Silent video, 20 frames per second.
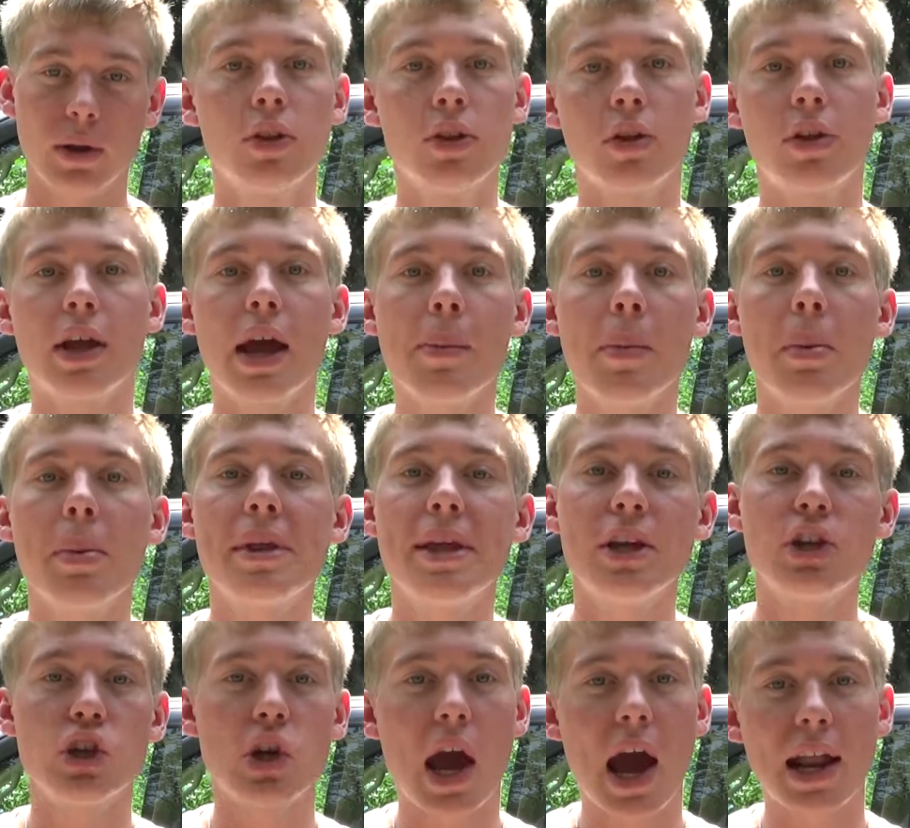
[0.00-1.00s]
So today I'm going to be
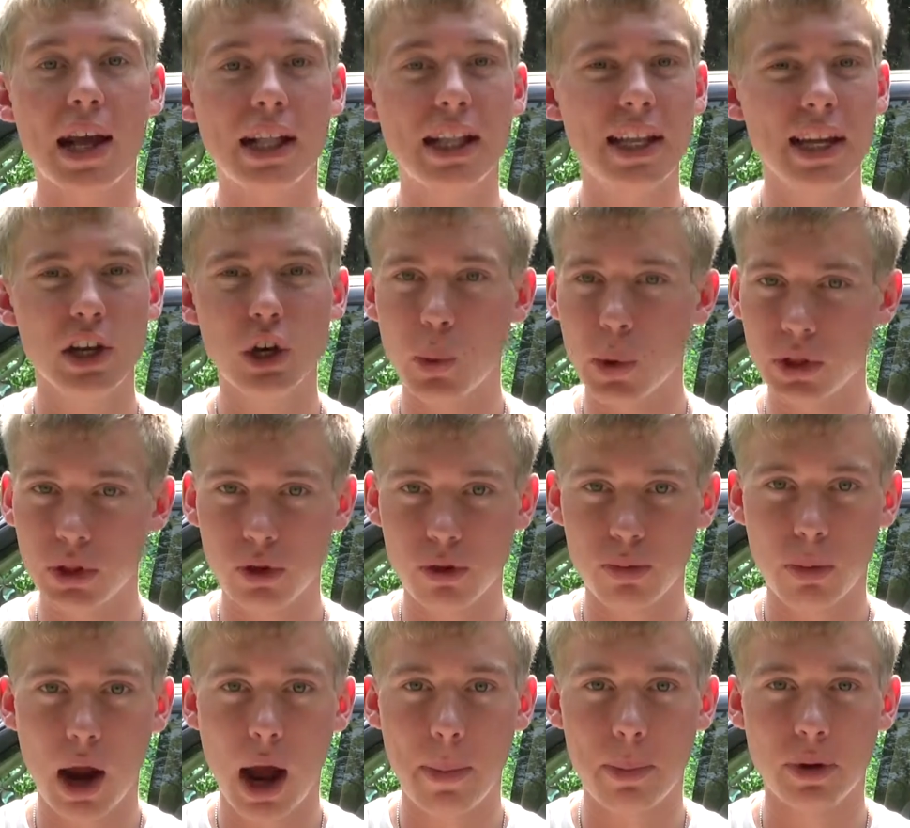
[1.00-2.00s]
teaching you how to clean your windows
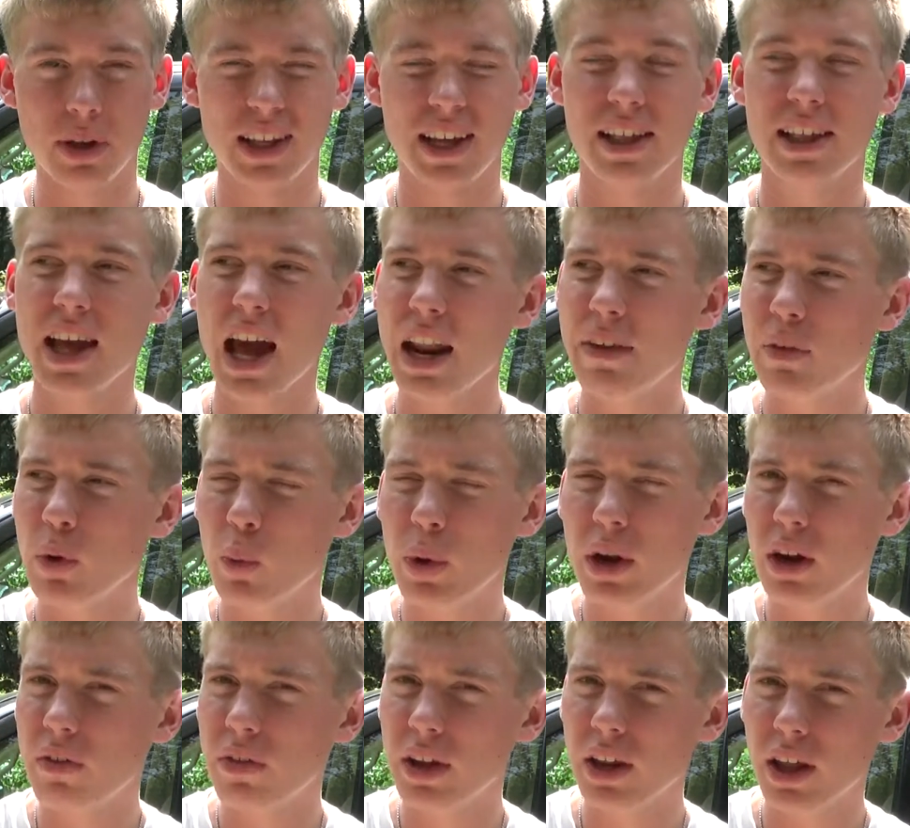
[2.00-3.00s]
properly. It's kind of a
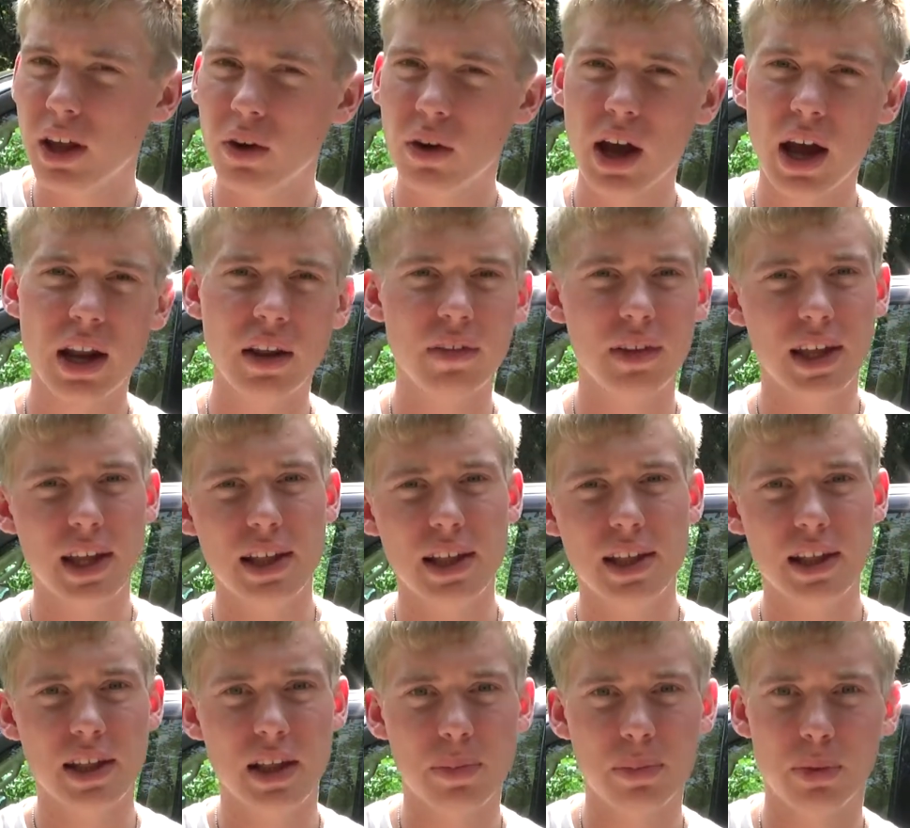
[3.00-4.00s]
weird video, kind of easy,
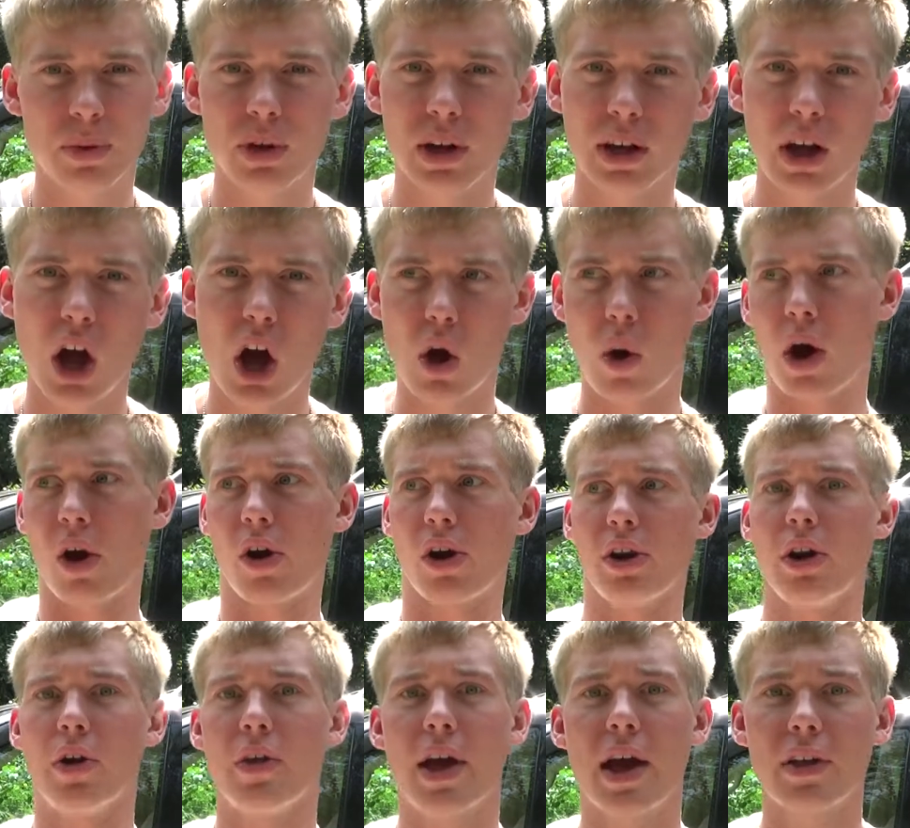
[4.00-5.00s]
simple, like, oh, I already
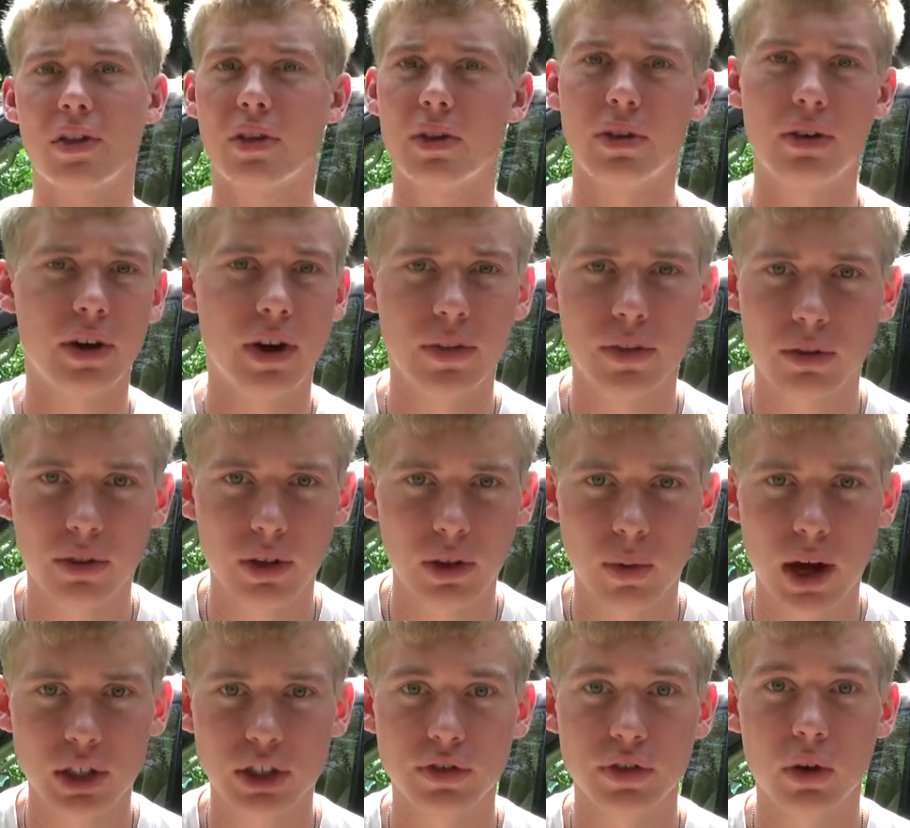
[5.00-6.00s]
know that, so you don't have to really
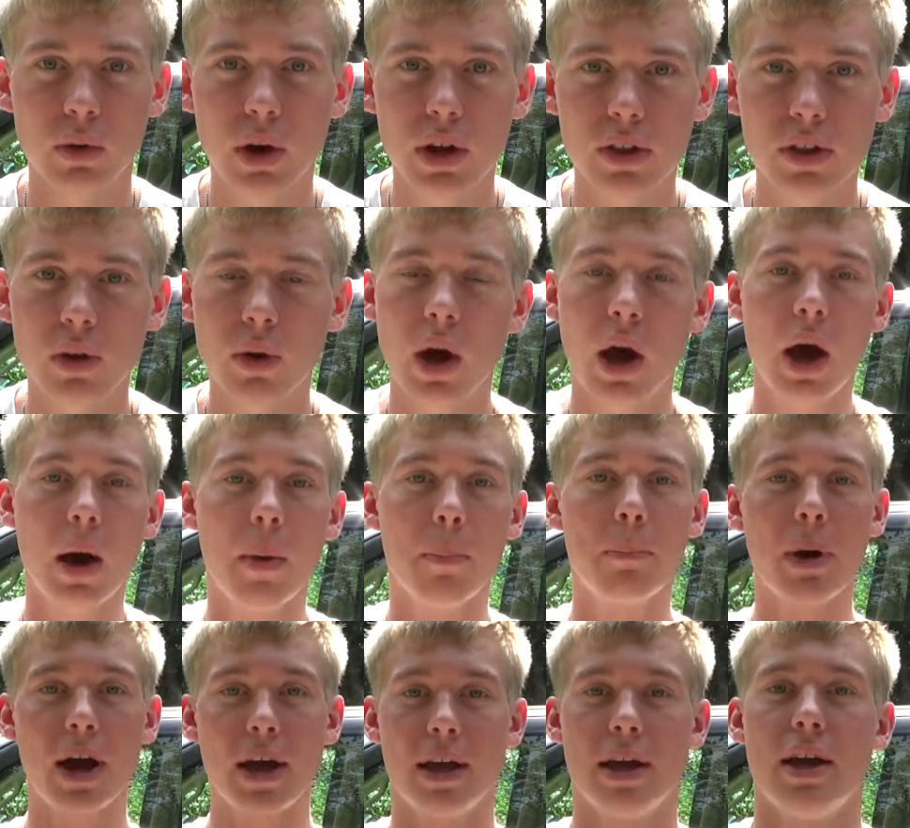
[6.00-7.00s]
watch if you don't want to,
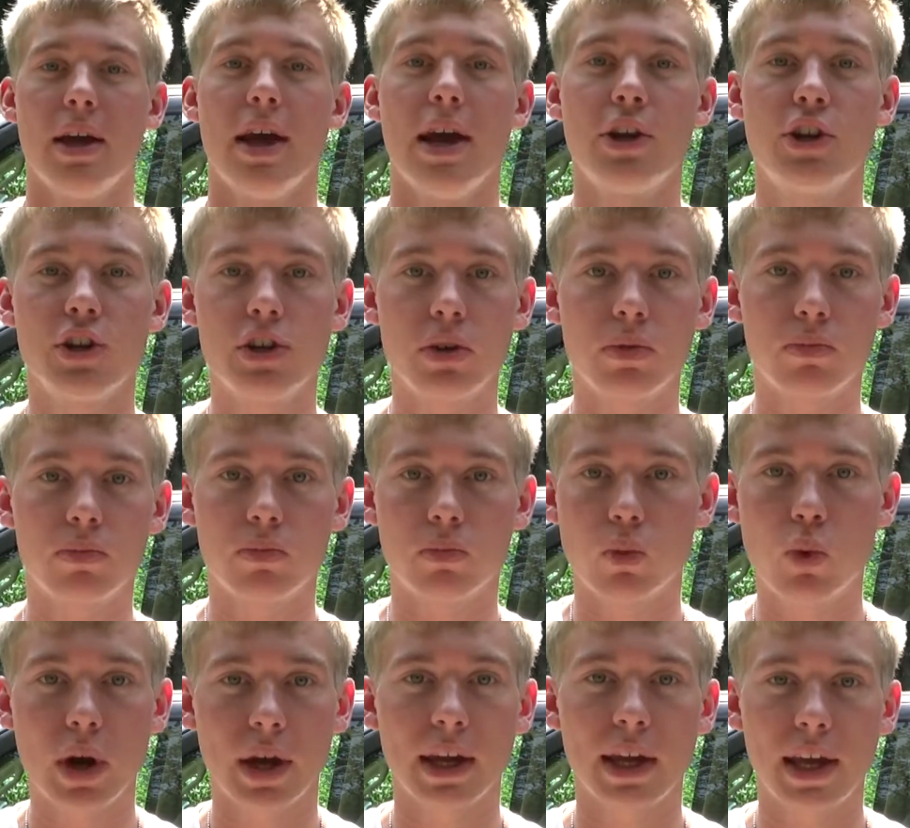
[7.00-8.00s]
but it's just a
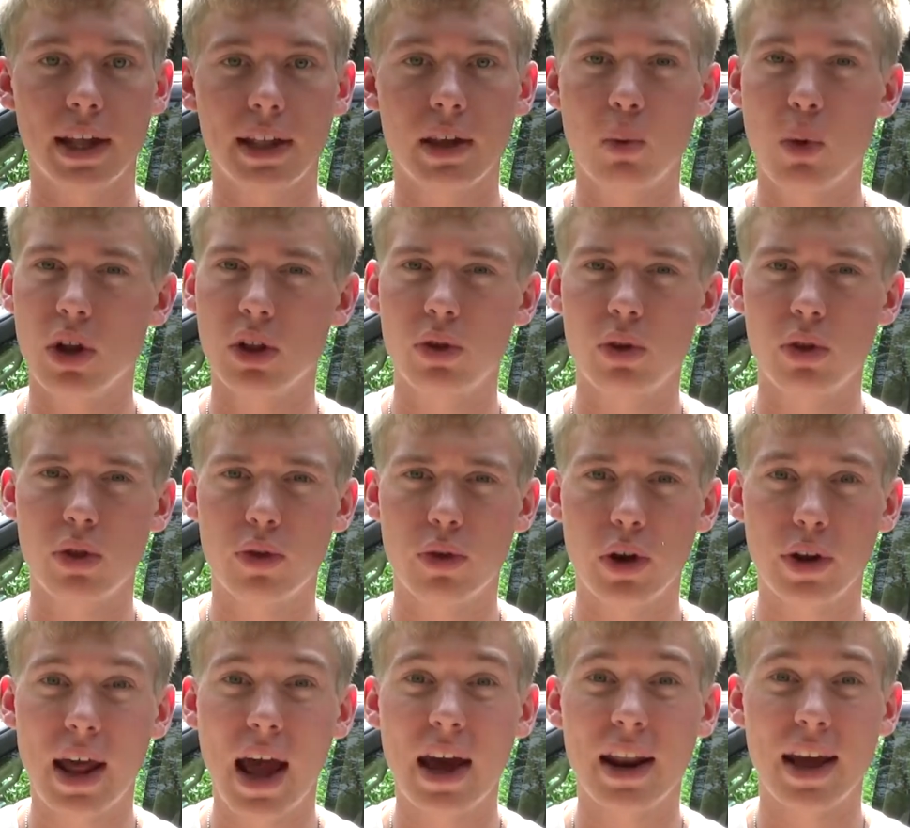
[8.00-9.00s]
quick, easy 1, 2, 3
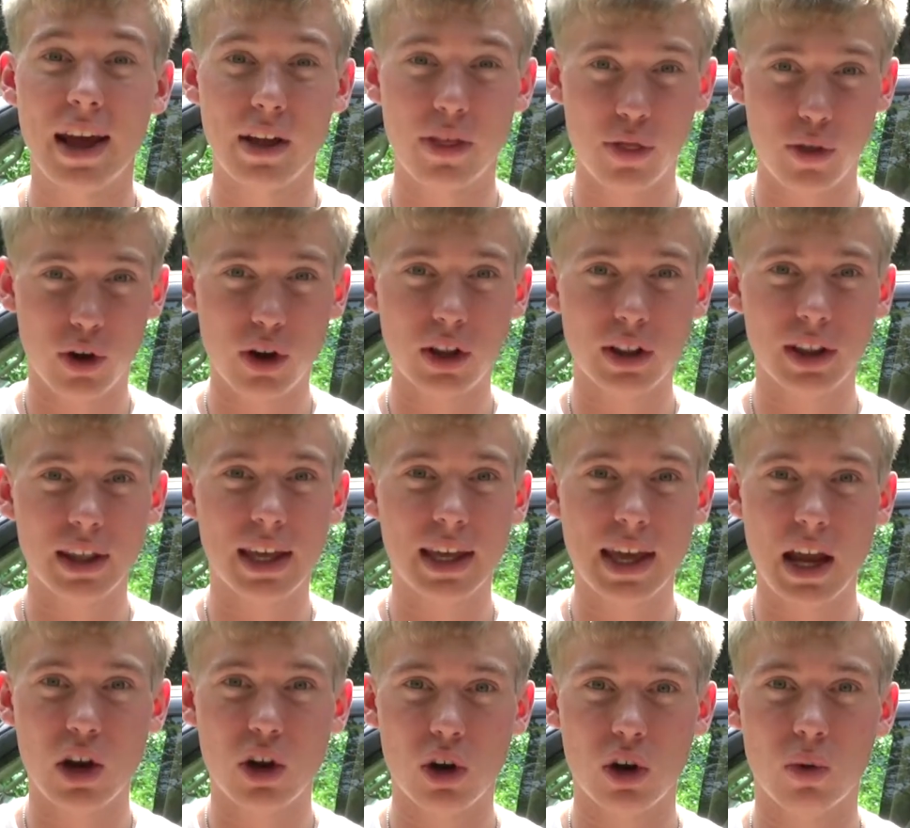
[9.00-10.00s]
on how to thoroughly
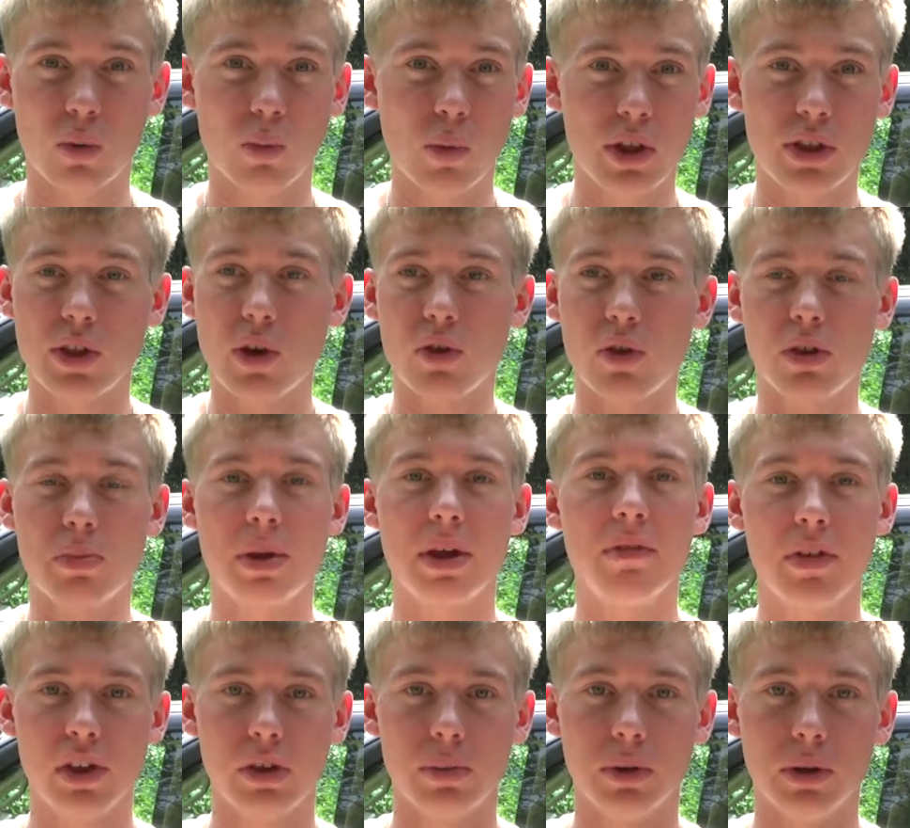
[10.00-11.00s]
get your windows to be
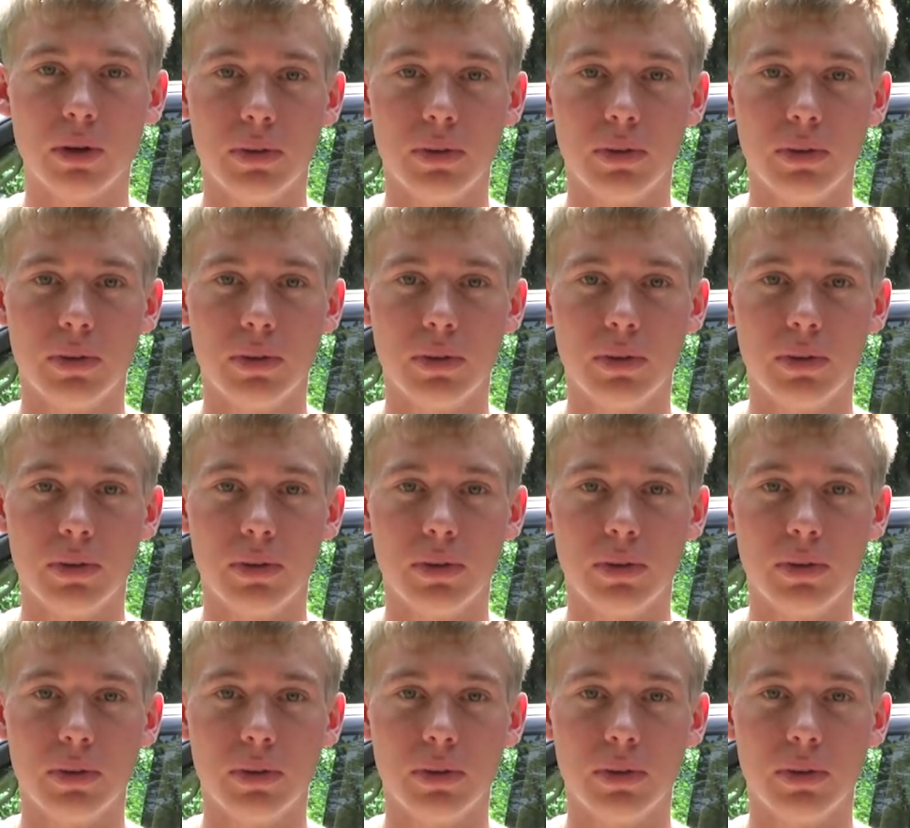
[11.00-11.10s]
invisible.